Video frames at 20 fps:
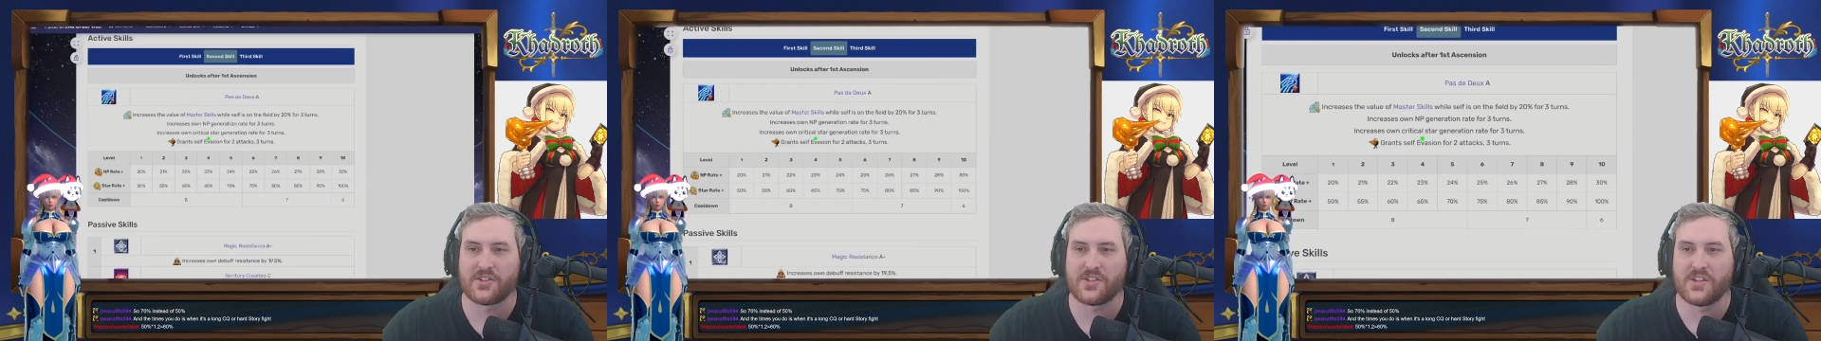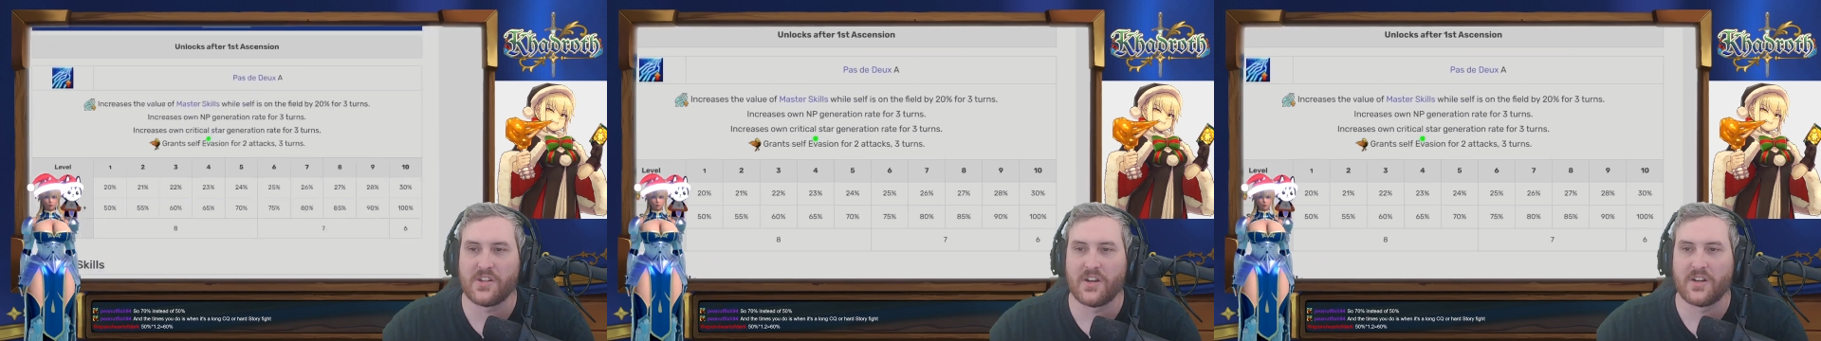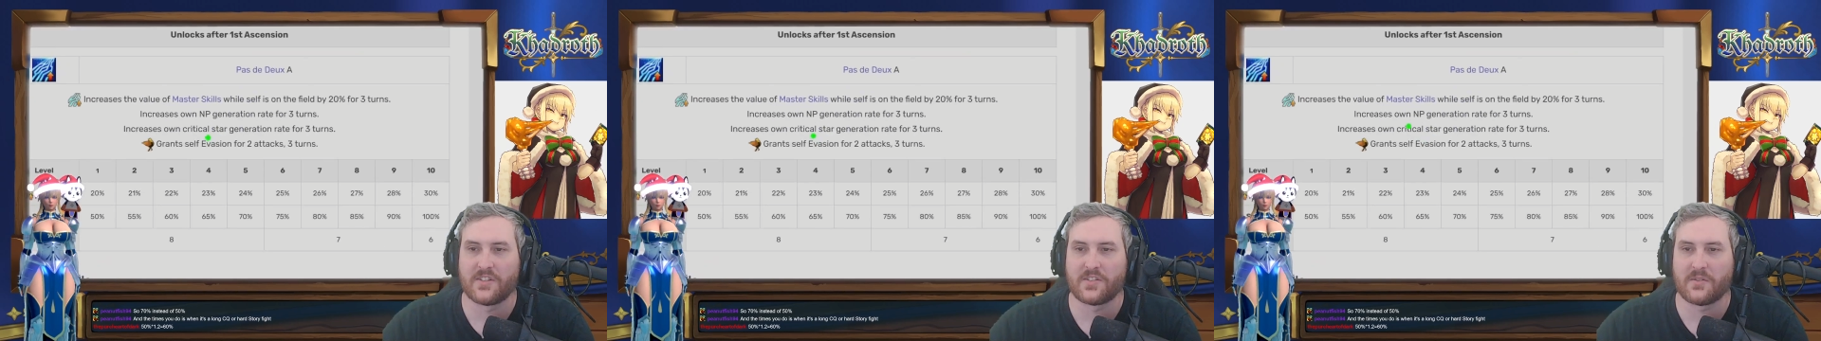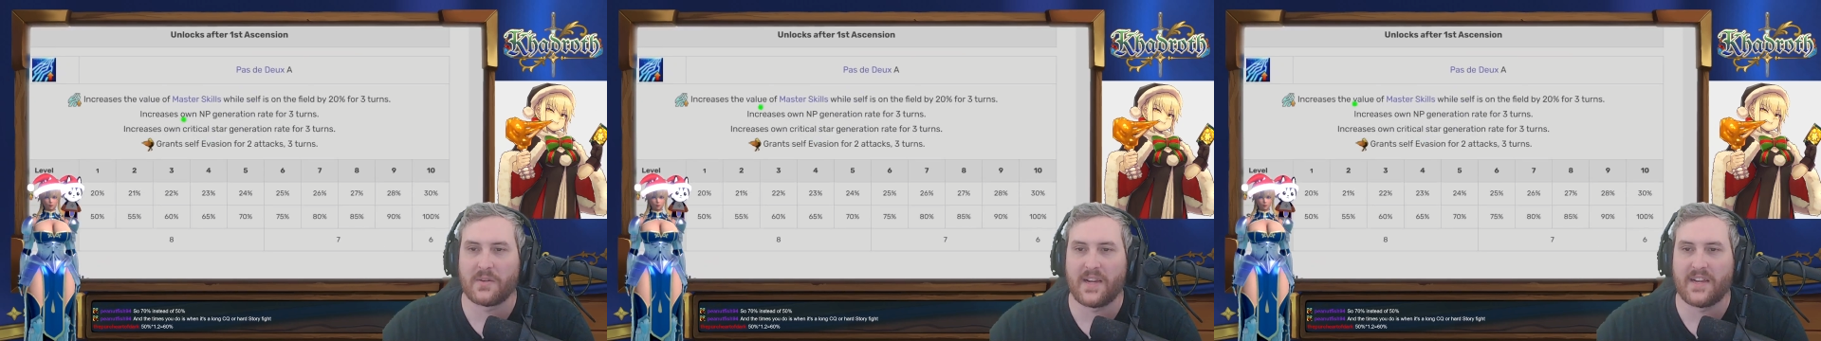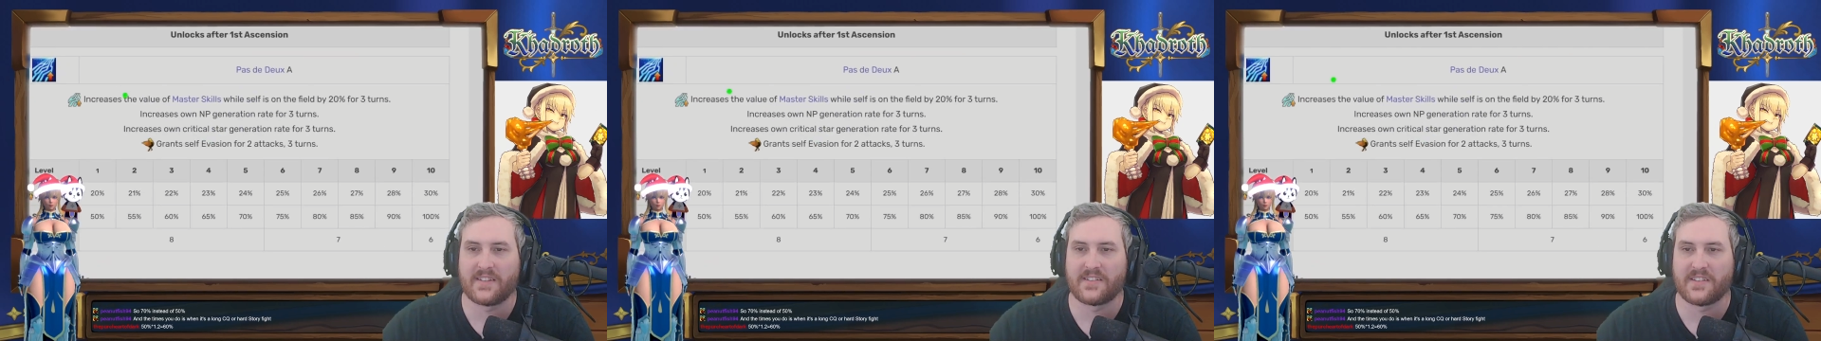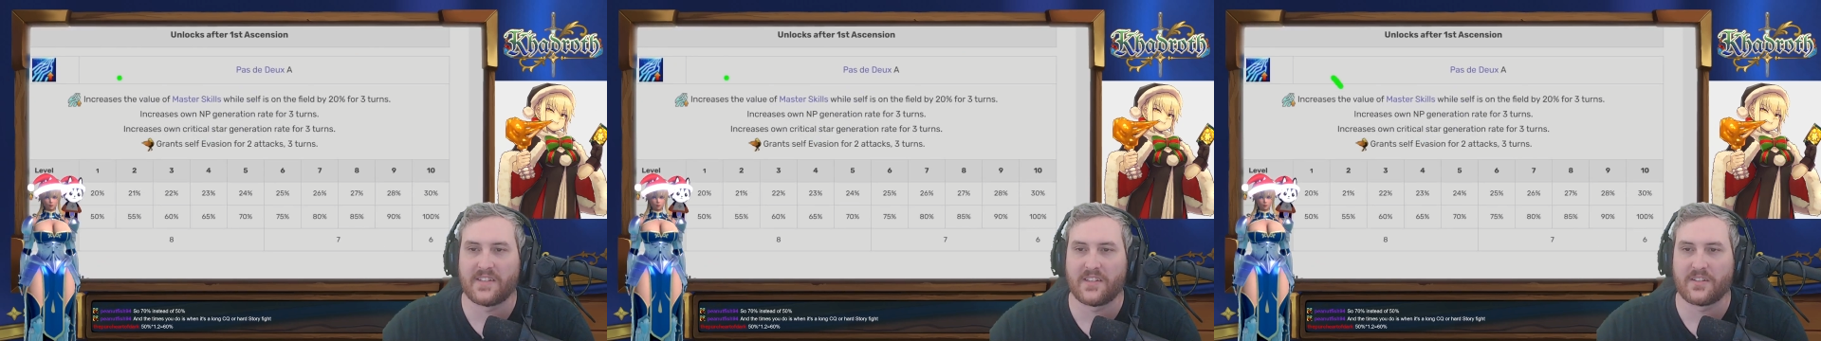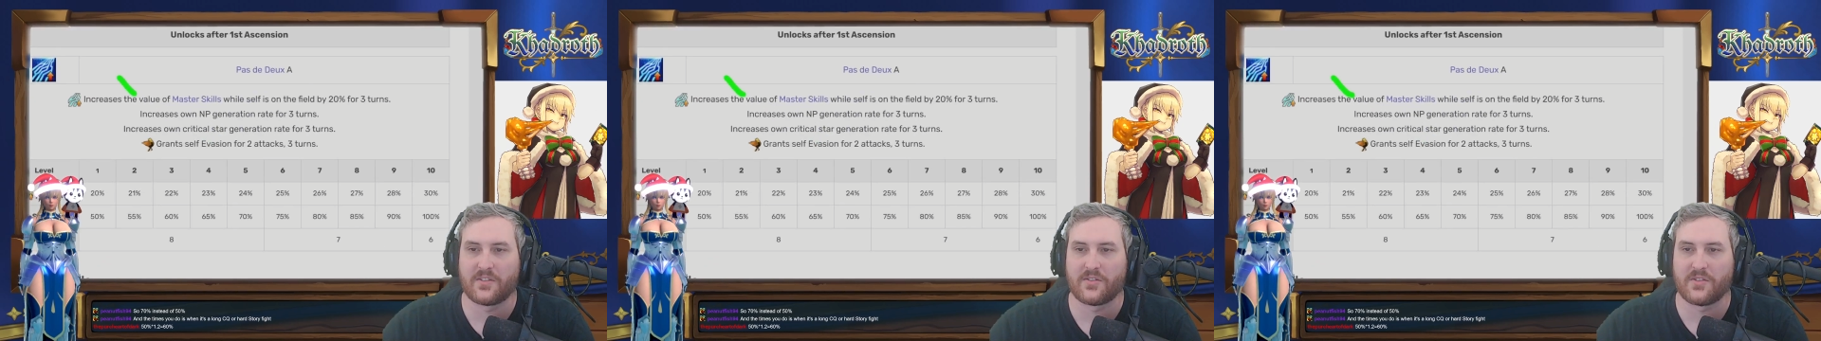She also has
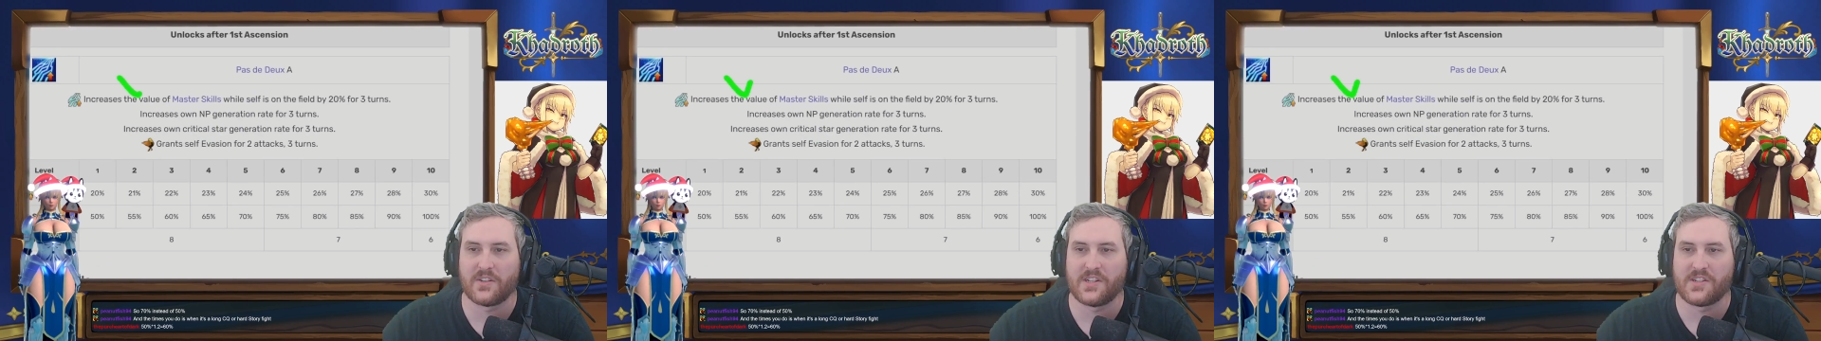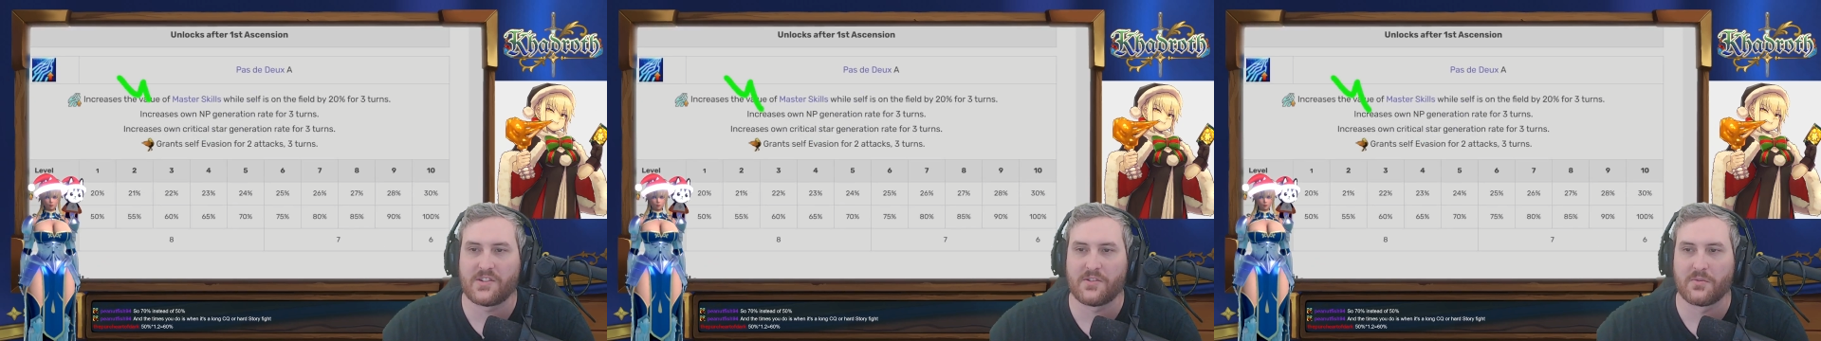an increase